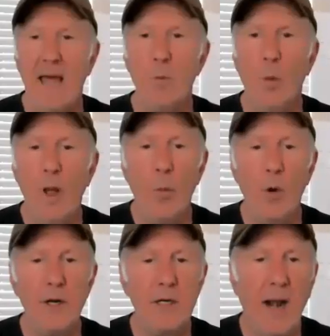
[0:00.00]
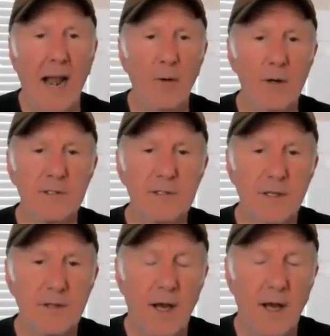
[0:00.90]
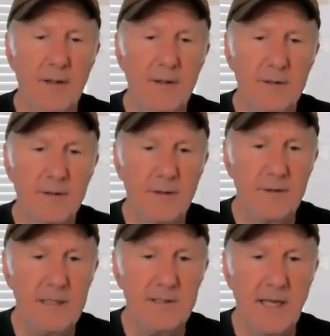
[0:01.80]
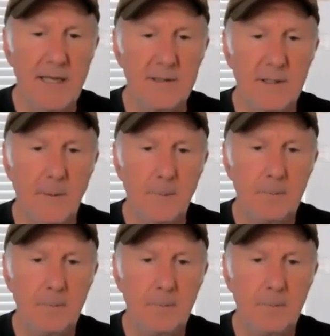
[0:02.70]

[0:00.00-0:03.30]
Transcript: And what are your hours these days?